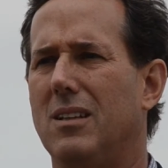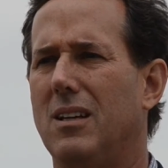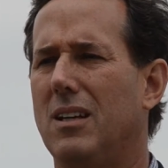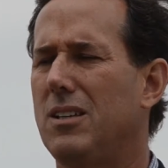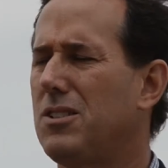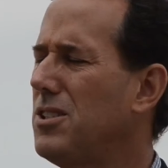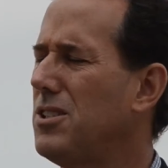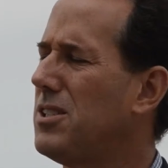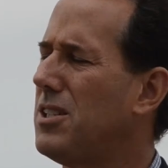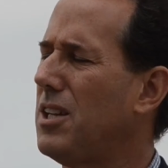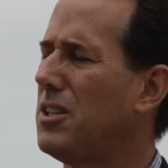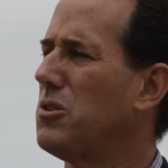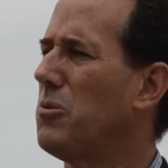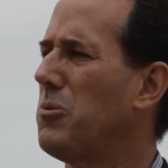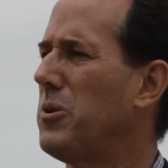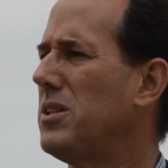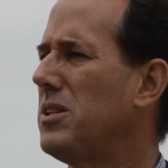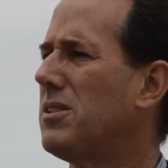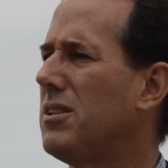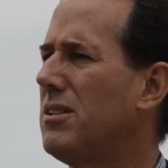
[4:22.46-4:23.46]
And she said the
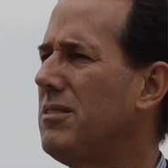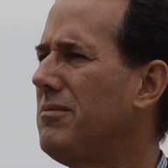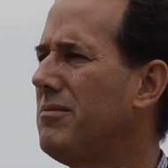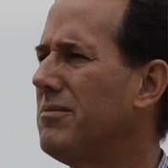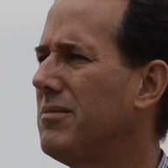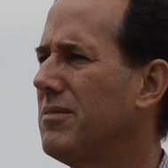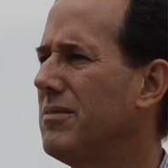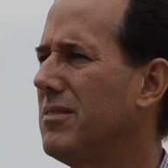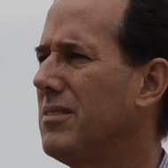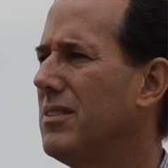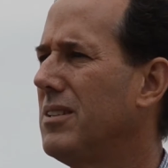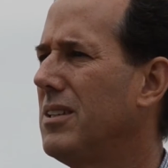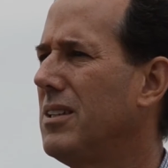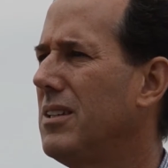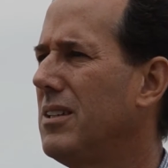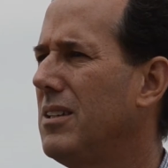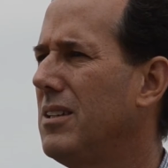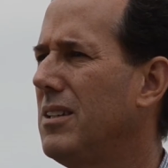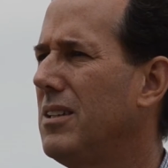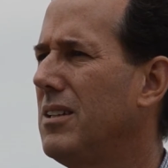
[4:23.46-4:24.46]
reason?
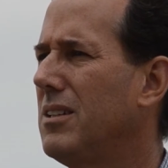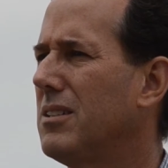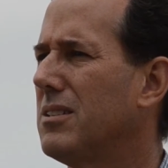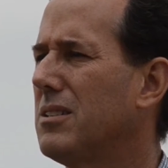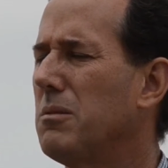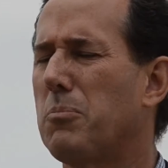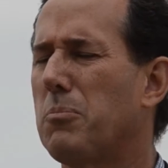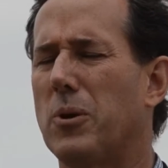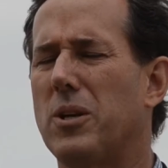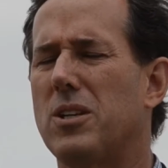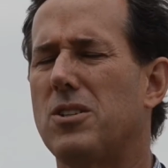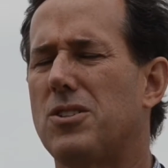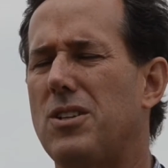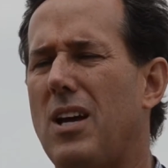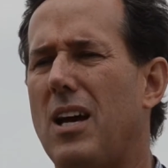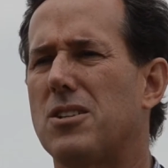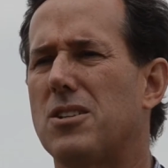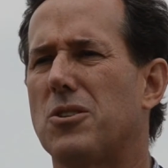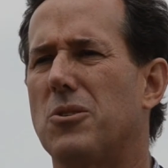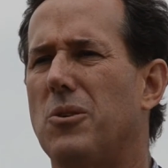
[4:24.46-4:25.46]
The British
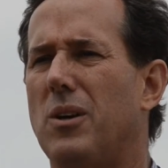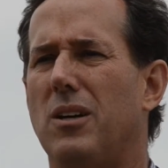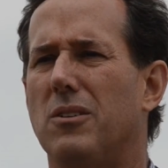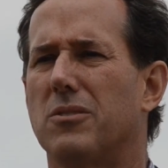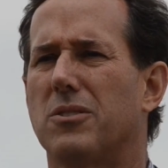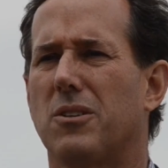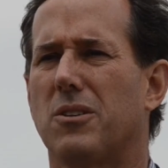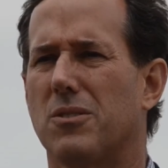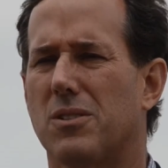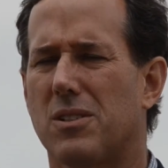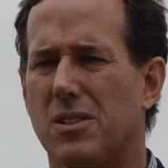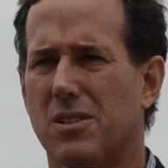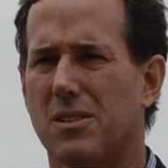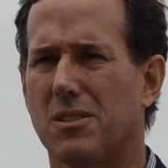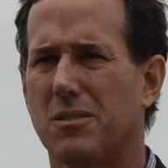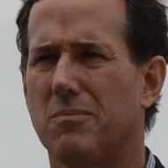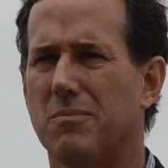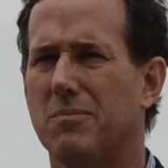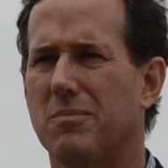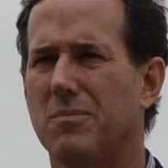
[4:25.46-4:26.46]
national healthcare
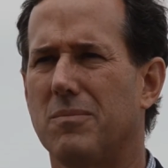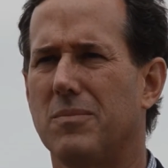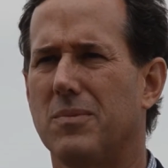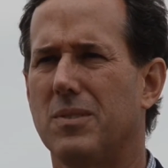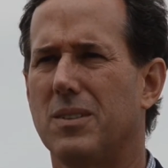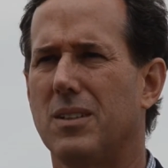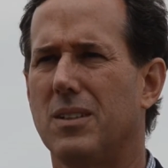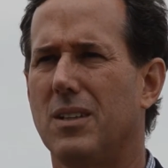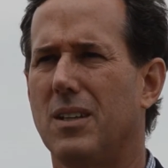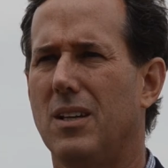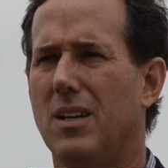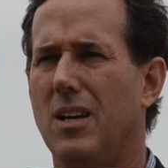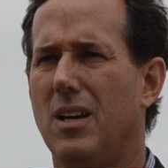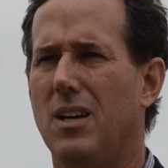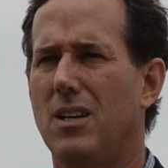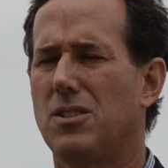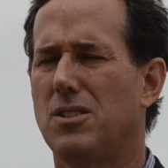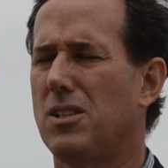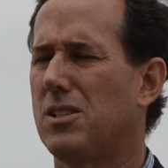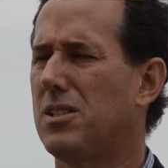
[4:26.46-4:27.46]
system.
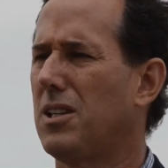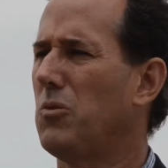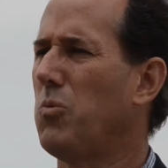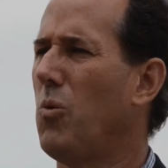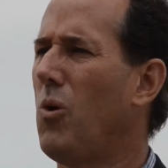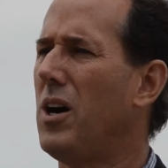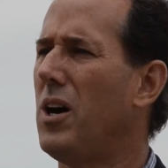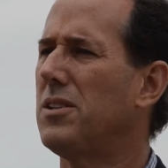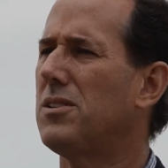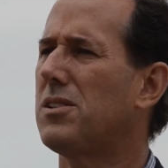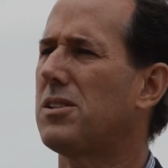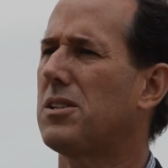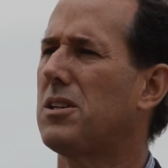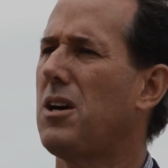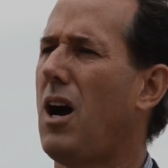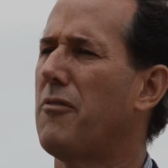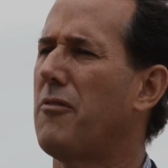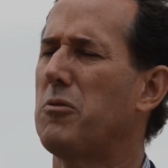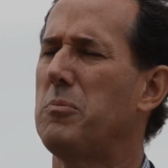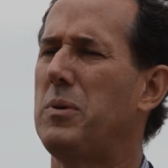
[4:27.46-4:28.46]
She said once
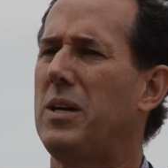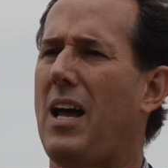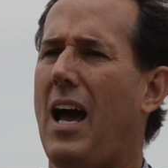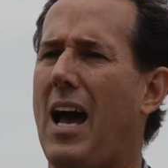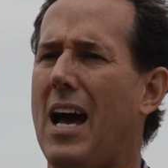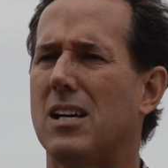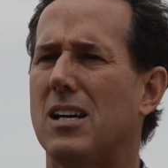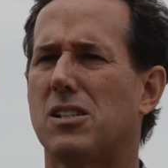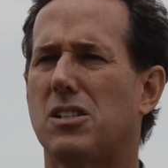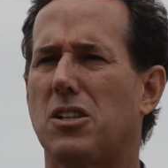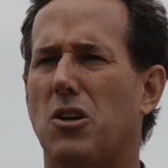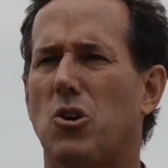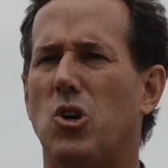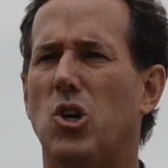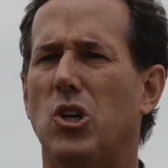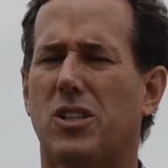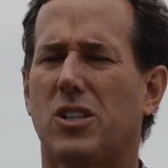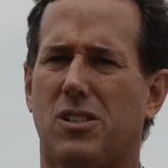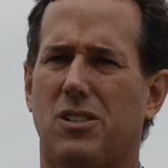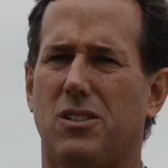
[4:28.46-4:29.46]
government has their
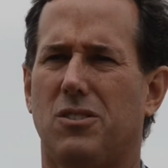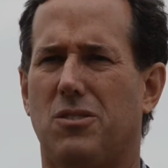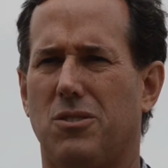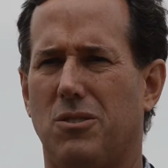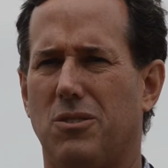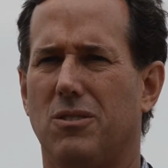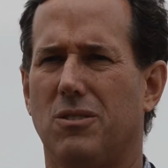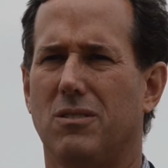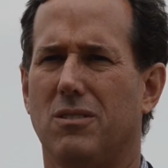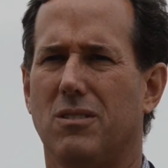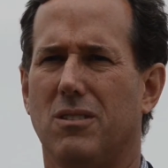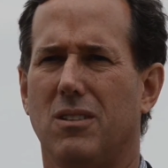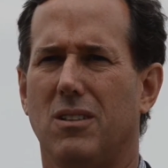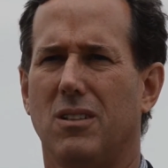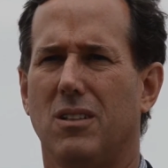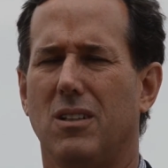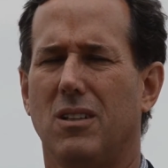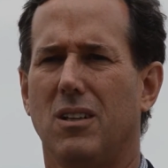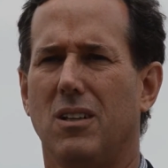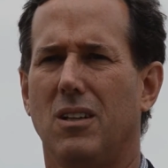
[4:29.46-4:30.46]
hooks into you,
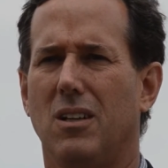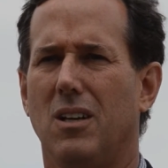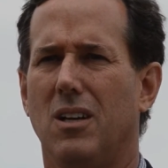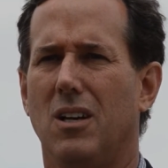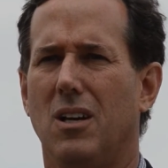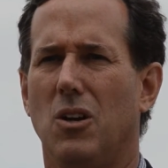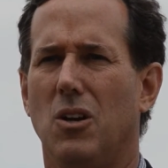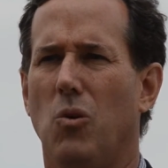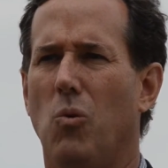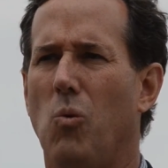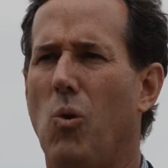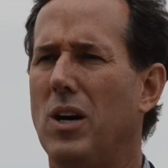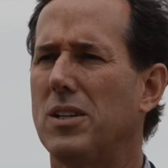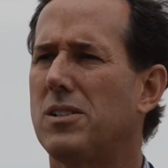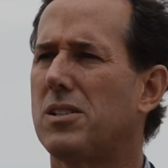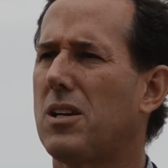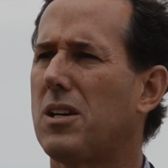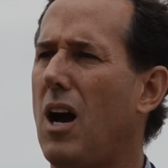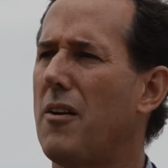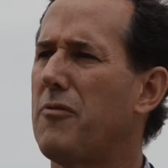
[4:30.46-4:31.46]

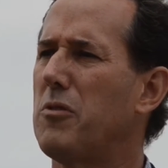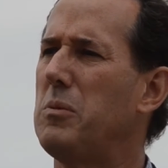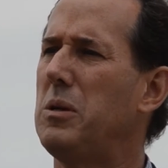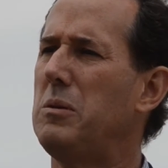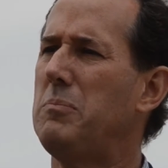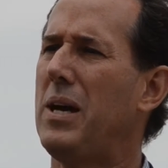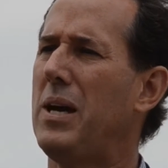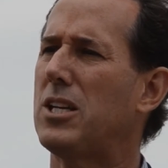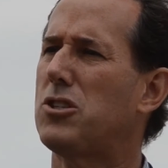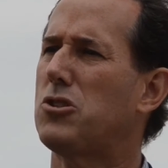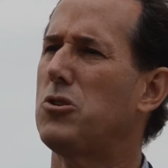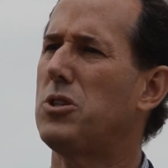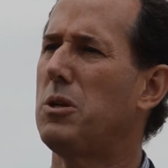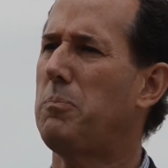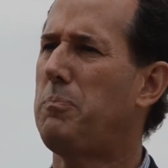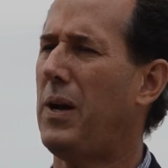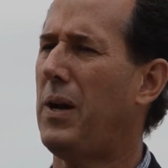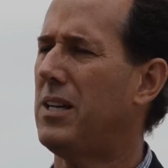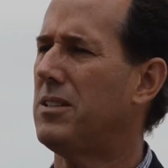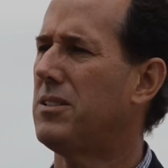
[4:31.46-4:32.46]
once government makes you
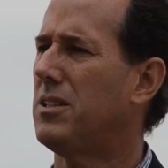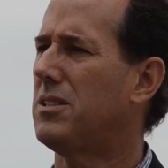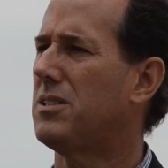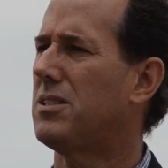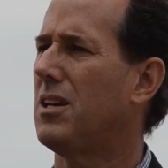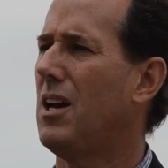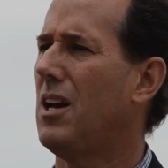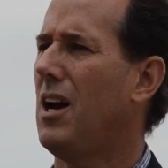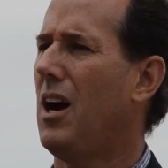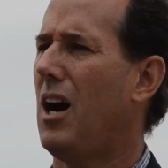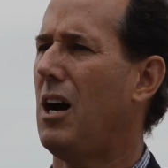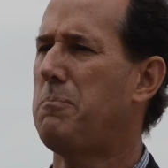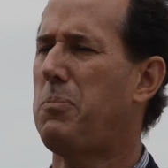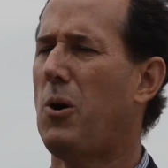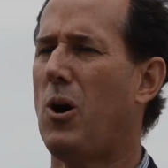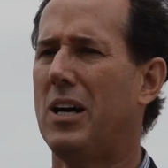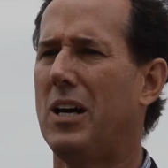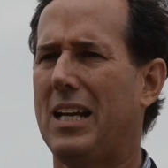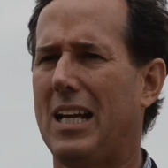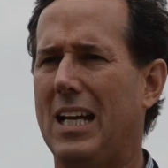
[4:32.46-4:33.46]
dependent
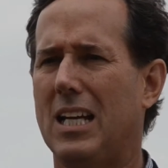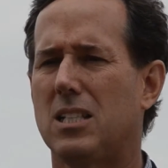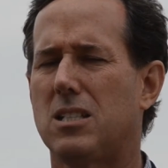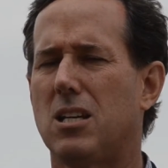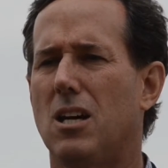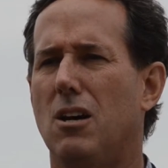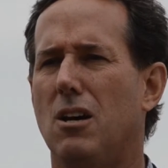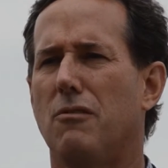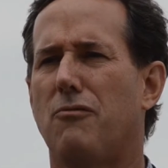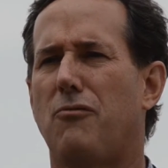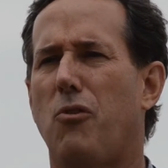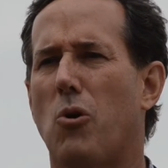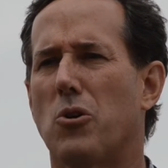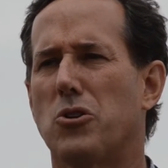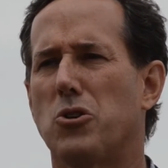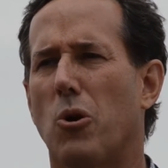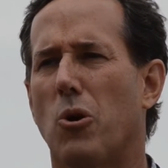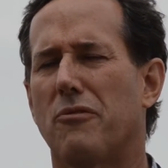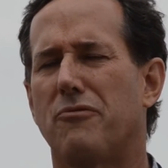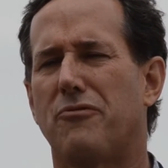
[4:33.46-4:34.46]
upon it for
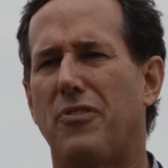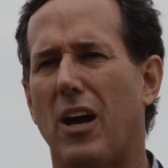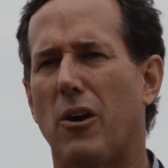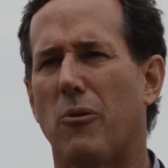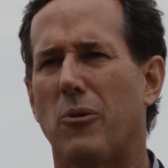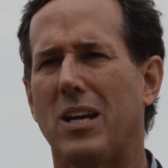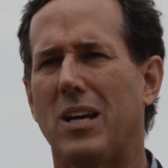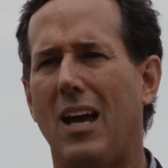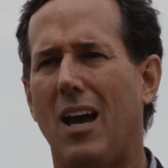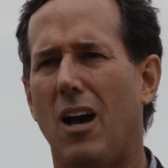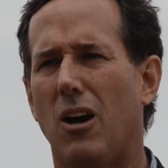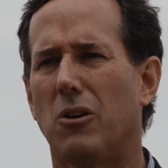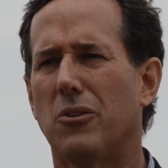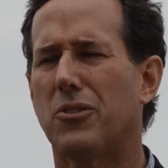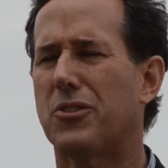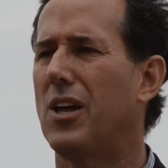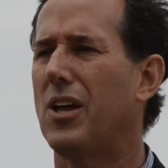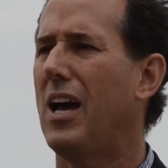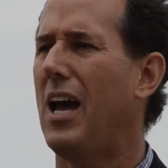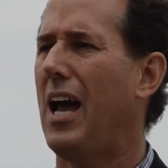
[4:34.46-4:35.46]
your very
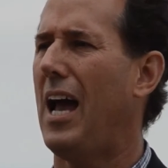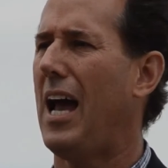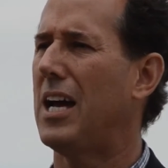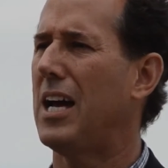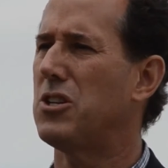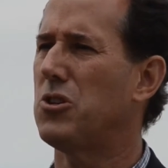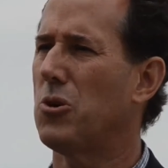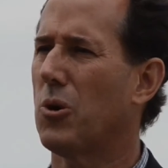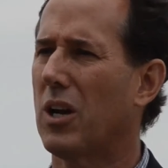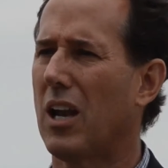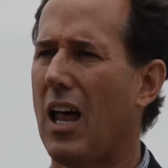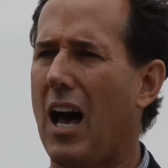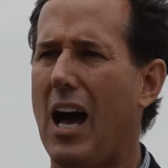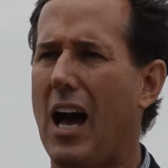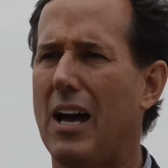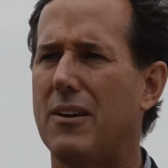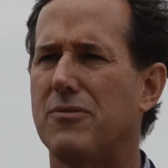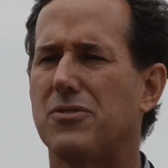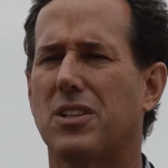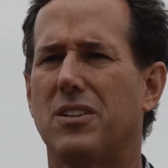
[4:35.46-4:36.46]
health and your
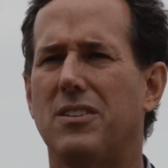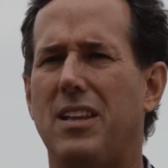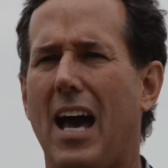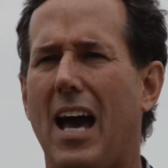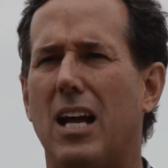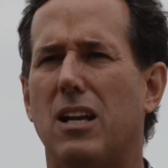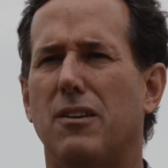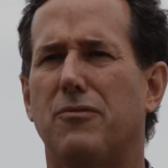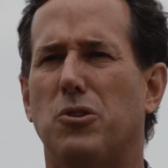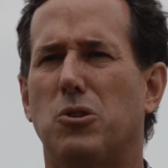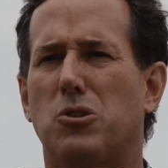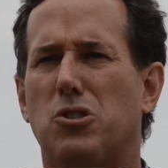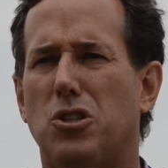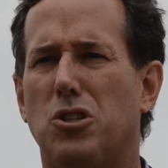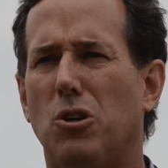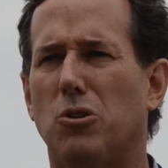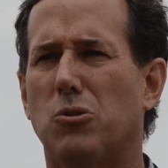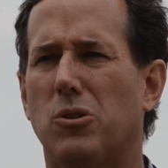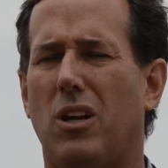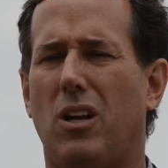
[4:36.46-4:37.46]
lives and that of your
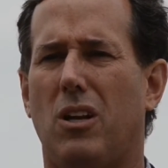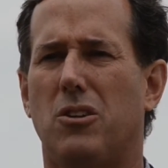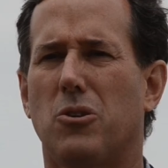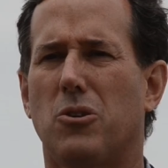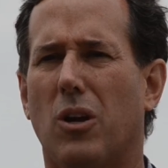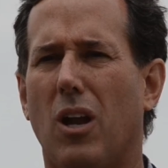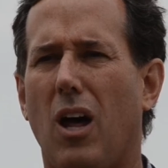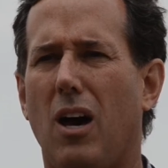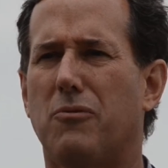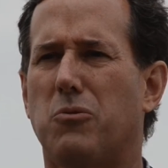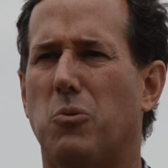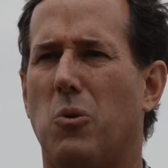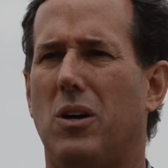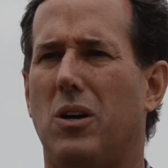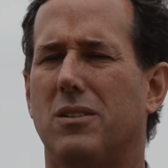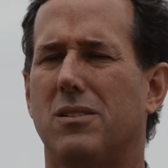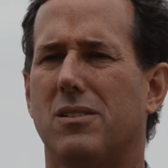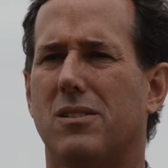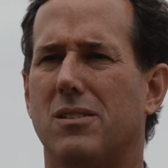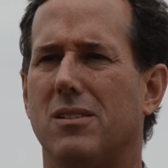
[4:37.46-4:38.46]
children and your loved
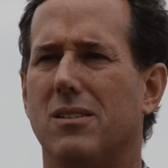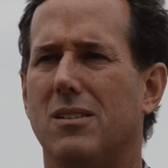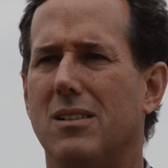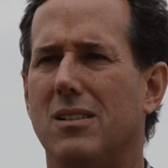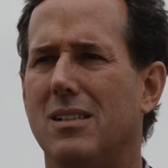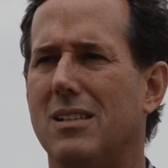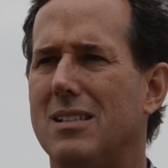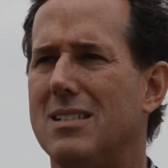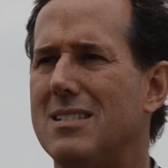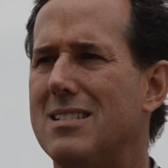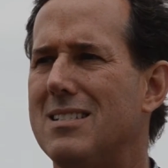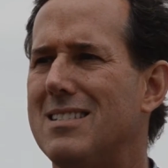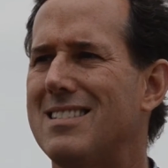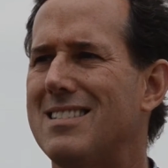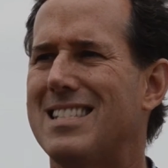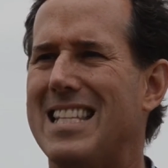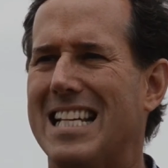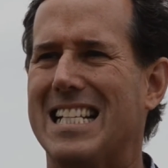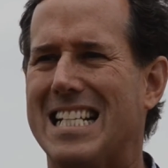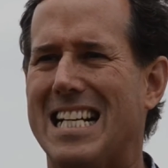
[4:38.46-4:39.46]
ones,
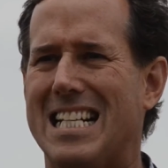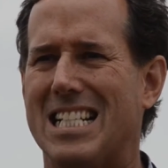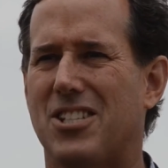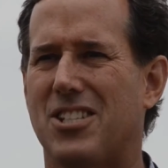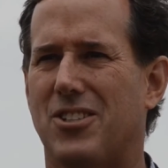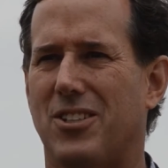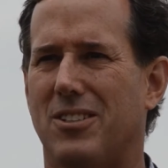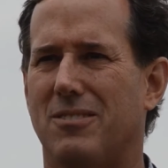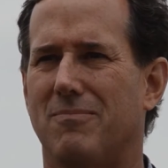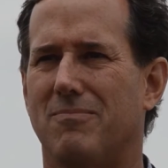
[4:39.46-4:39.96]
they got you.